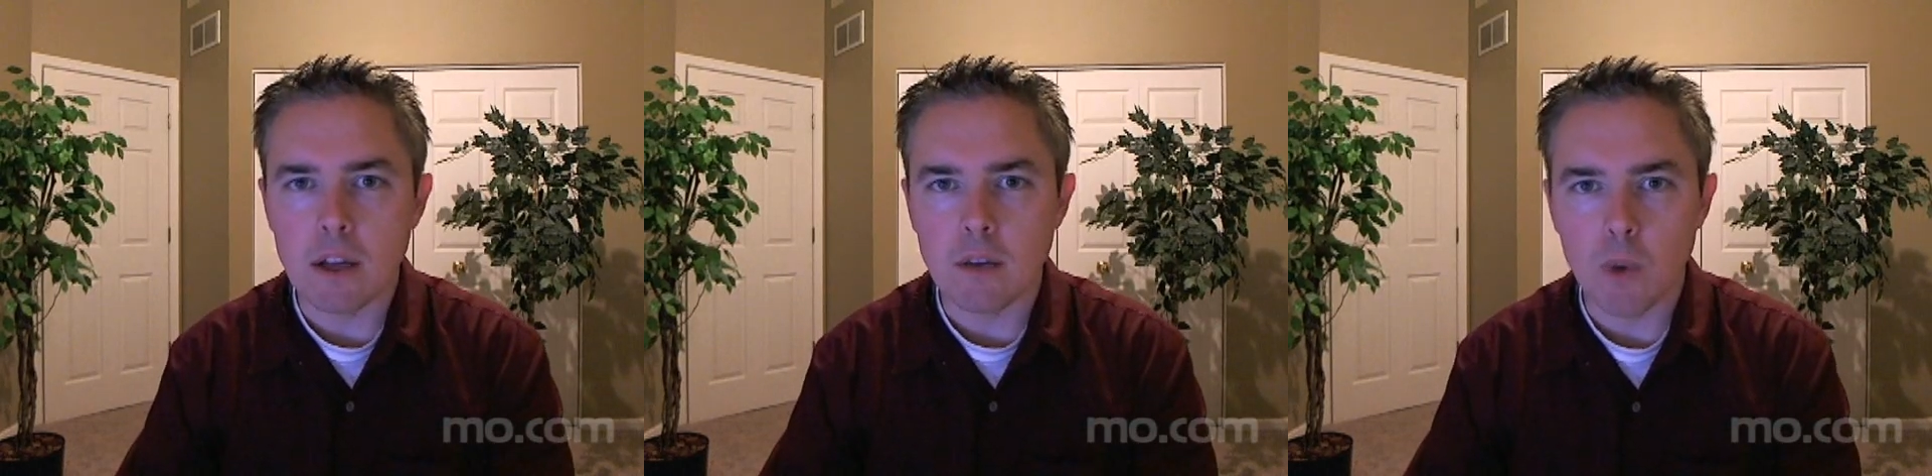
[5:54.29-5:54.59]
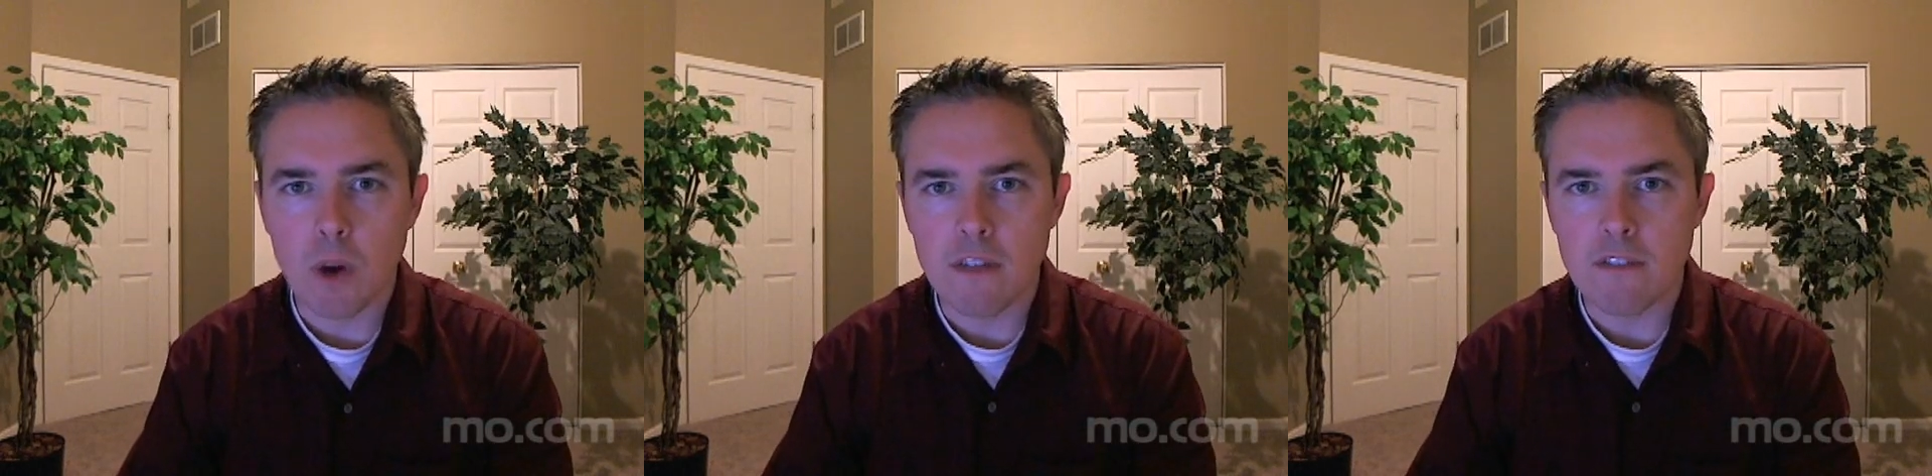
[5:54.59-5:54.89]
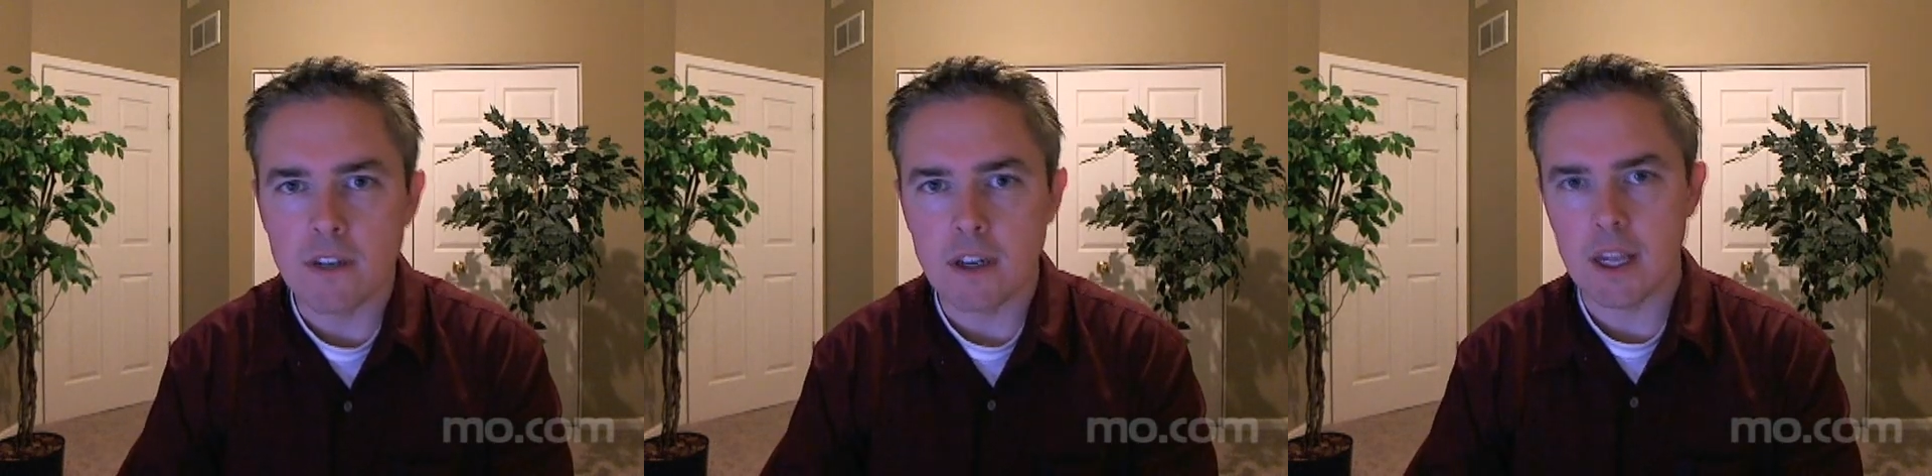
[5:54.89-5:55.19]
and where the
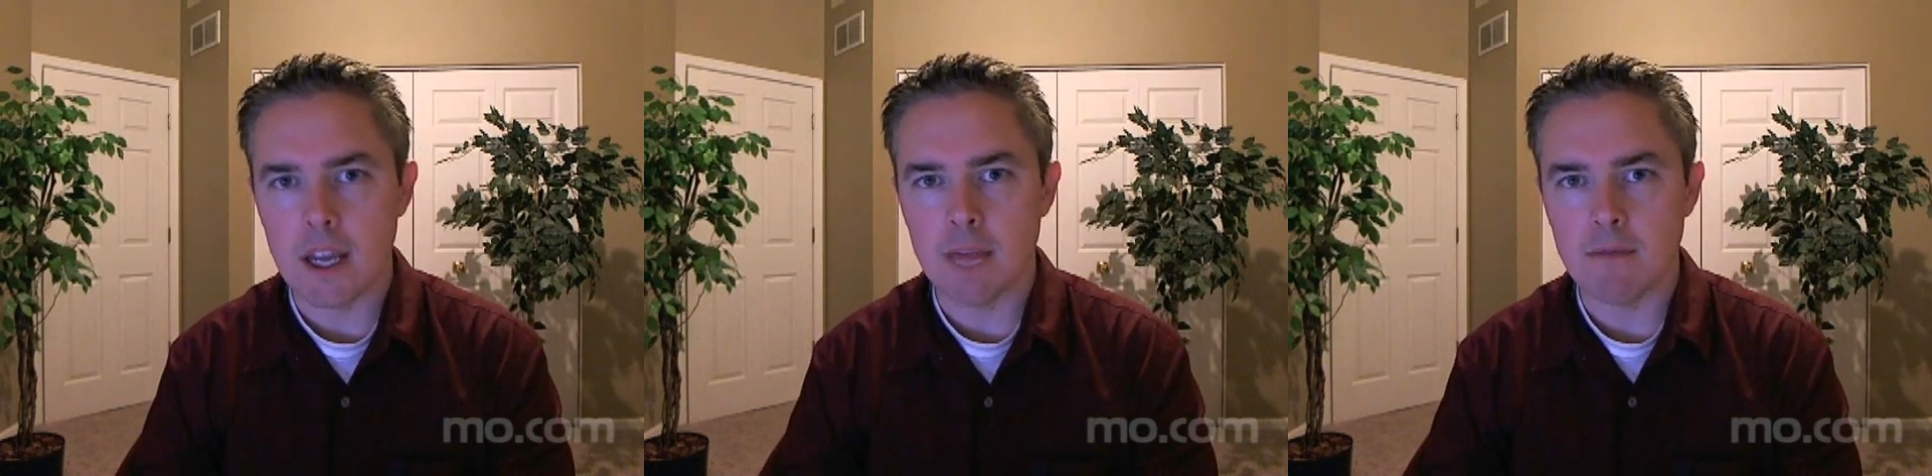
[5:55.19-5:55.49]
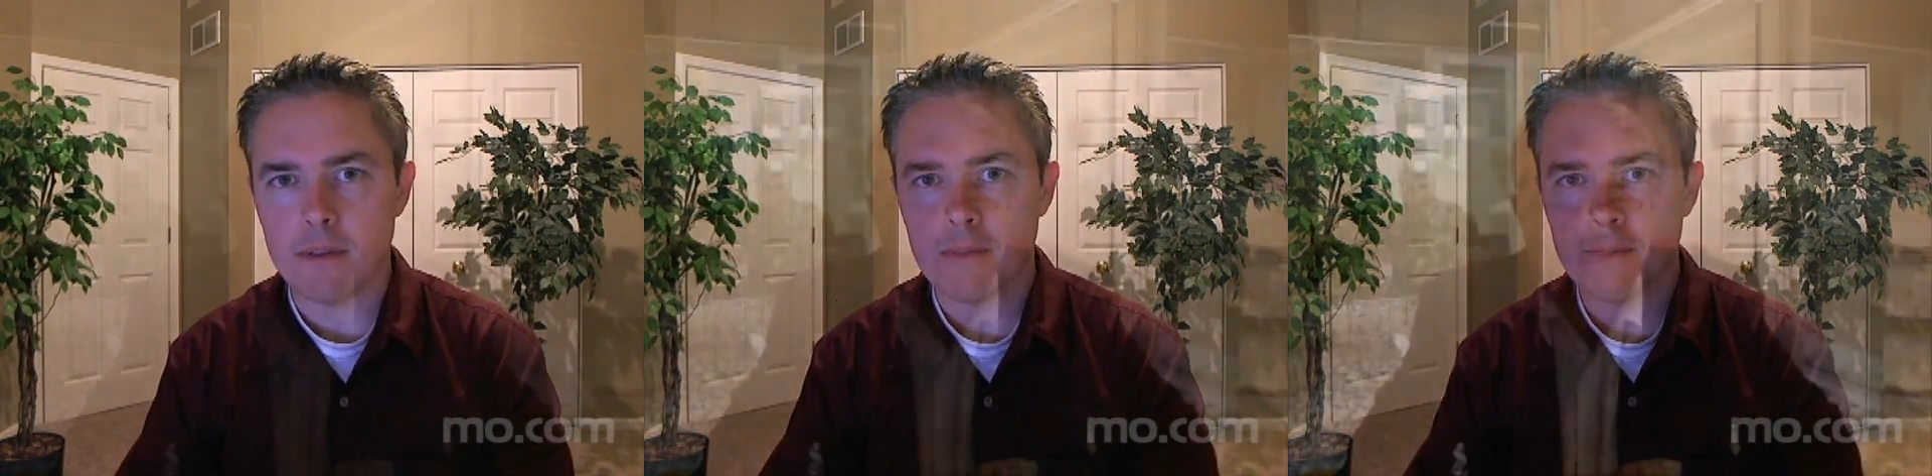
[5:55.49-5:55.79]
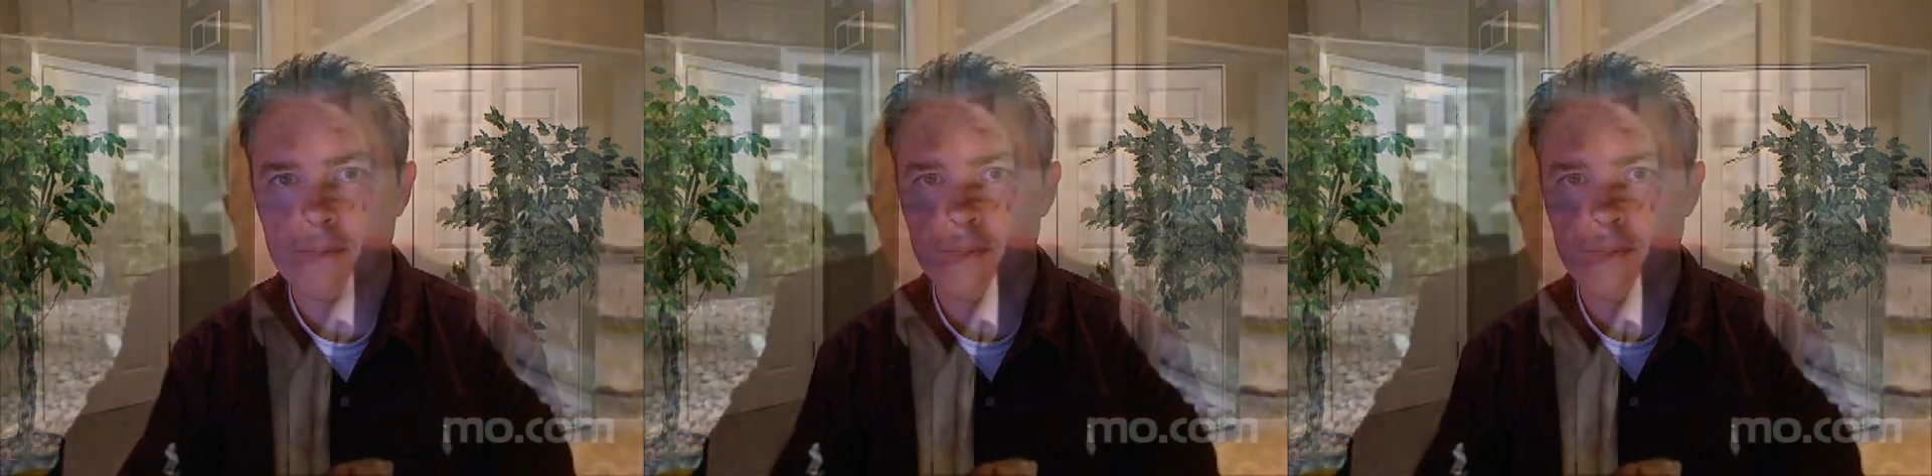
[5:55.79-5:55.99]
funding came from?